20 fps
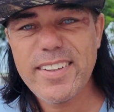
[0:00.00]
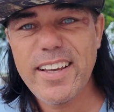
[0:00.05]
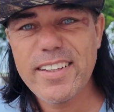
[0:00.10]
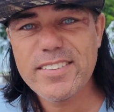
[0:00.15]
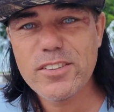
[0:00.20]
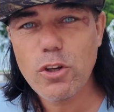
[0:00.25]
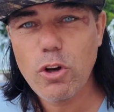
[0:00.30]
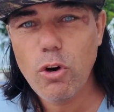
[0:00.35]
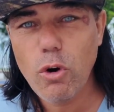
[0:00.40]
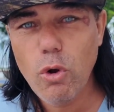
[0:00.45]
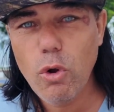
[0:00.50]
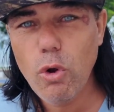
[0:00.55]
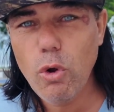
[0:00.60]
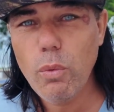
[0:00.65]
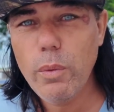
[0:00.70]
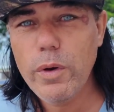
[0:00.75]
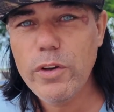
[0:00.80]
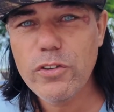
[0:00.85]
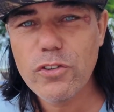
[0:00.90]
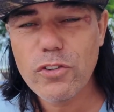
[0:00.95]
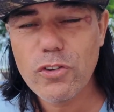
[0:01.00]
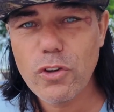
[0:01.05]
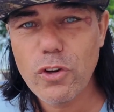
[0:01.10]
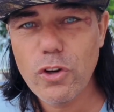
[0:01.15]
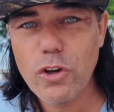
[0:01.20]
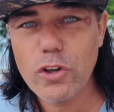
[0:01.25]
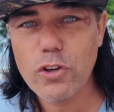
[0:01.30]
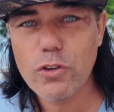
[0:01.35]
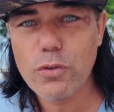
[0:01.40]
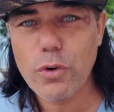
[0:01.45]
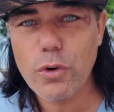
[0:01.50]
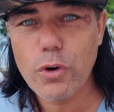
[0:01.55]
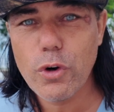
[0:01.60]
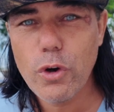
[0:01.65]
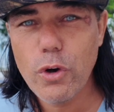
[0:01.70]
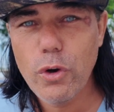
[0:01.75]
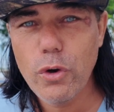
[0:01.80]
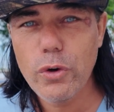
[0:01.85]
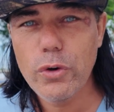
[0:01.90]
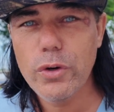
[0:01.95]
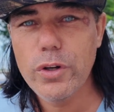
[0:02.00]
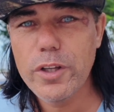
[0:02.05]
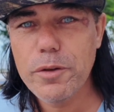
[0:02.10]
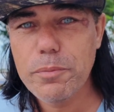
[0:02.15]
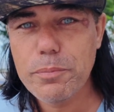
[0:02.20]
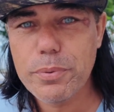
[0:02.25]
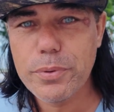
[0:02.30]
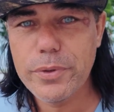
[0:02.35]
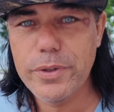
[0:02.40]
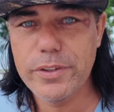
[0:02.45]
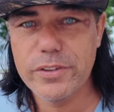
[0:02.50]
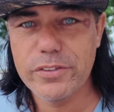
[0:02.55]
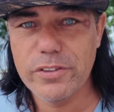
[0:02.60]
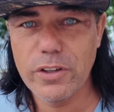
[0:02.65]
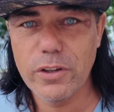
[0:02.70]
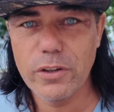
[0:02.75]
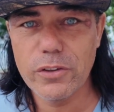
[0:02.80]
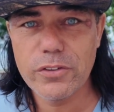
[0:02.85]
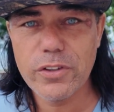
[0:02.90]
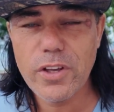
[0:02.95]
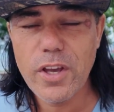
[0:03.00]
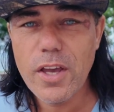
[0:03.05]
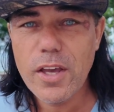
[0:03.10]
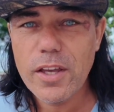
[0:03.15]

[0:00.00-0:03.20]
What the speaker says: is always search for early pre-sales.